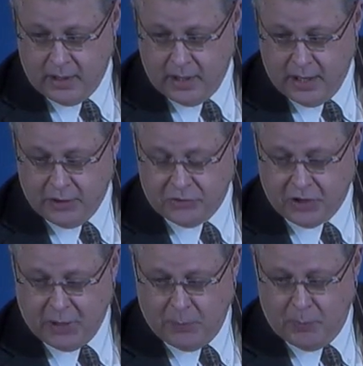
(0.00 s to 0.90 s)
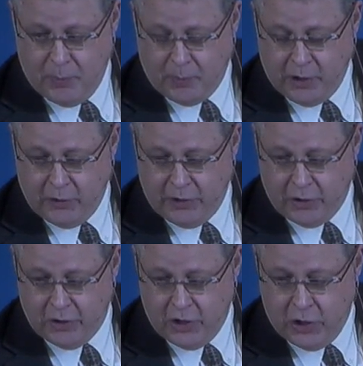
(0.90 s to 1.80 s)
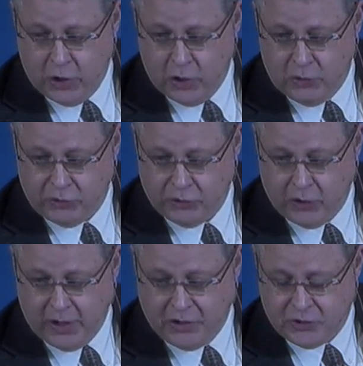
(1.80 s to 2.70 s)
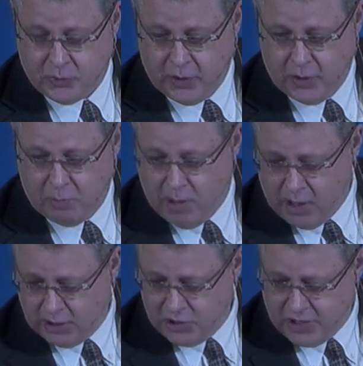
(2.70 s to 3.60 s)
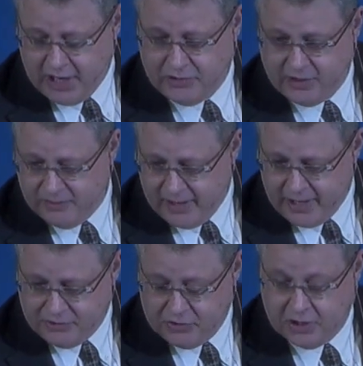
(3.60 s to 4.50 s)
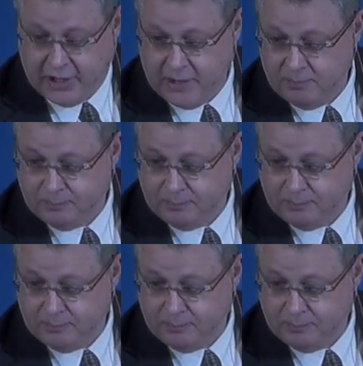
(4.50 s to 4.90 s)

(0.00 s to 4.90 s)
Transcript: Uh, there's a couple people here that are new, so I just want to apologize in advance to you.